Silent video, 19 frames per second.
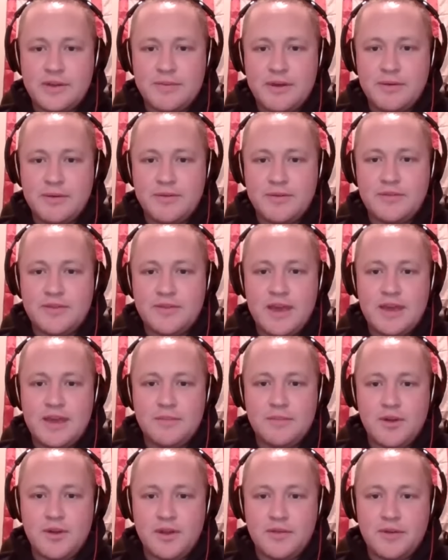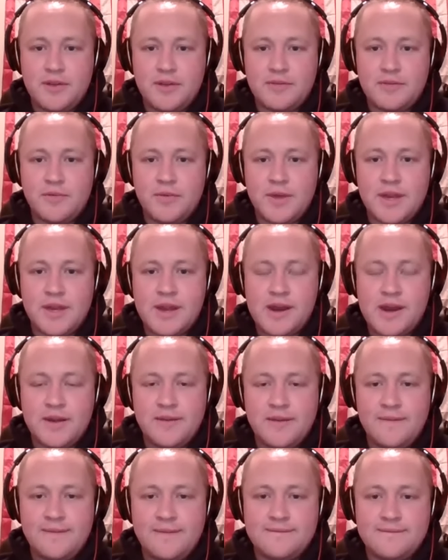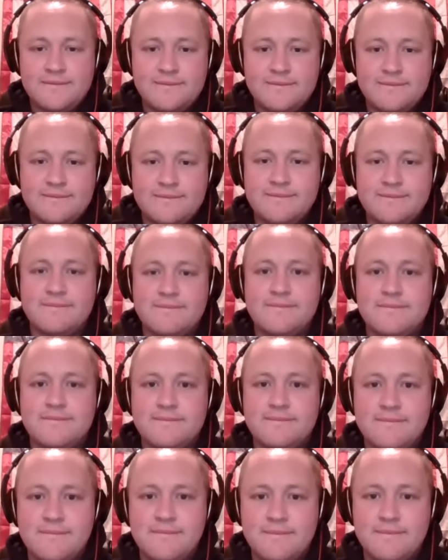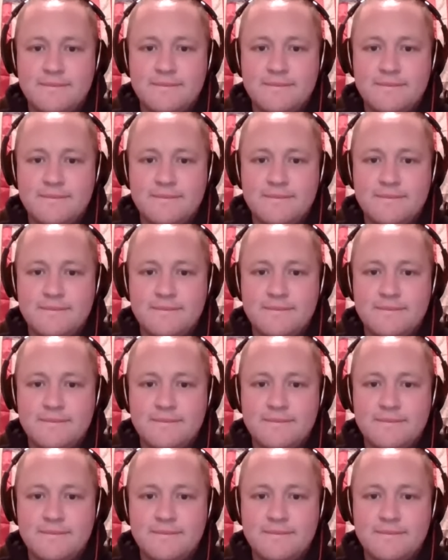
about with this game or otherwise before we get out of here? No, we're